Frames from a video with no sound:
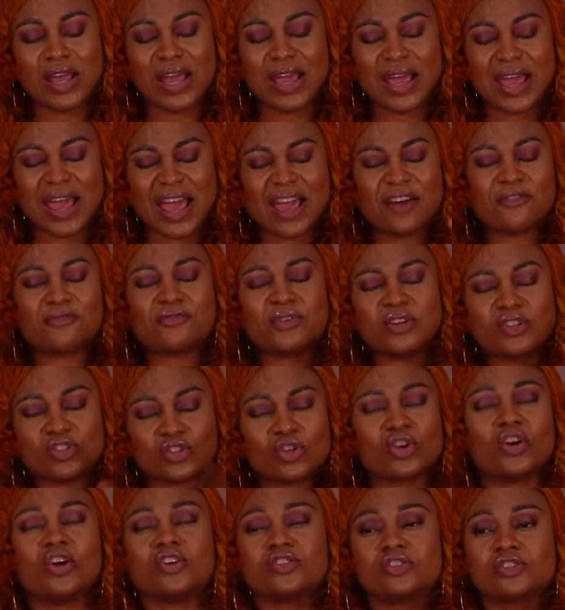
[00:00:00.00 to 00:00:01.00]
every
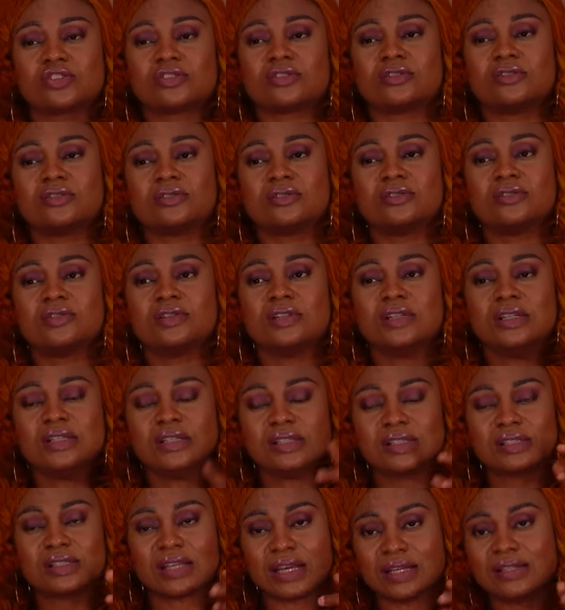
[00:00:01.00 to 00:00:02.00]
touch
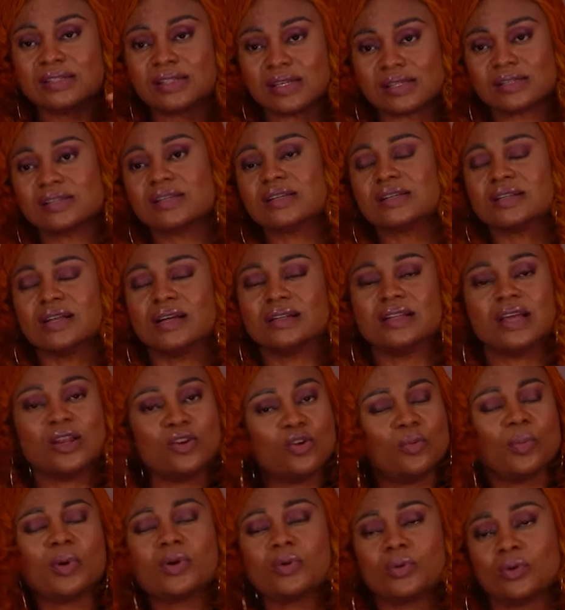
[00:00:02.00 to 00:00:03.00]
sends a signal that
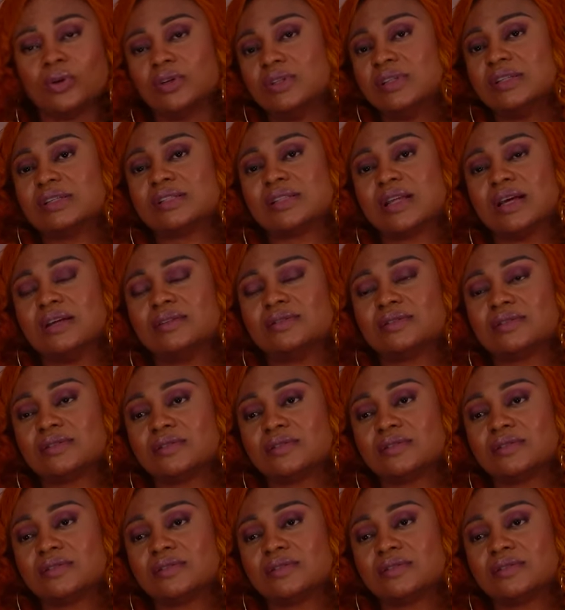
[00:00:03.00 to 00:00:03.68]
nobody will understand.